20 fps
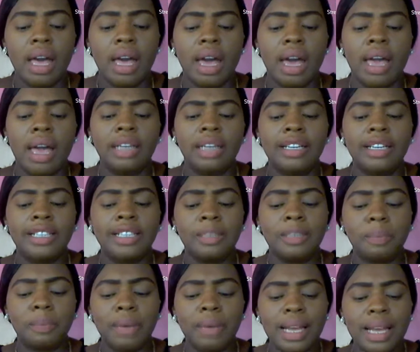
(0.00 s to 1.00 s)

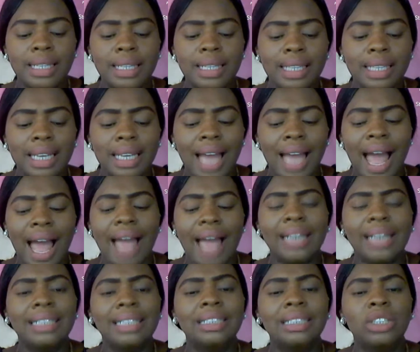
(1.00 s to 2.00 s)
displacing
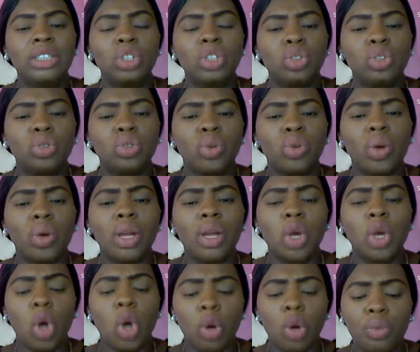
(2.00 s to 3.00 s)
and
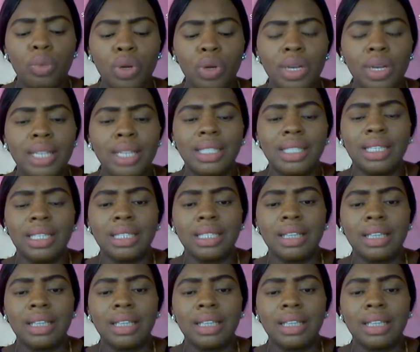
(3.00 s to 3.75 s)
destroying communities,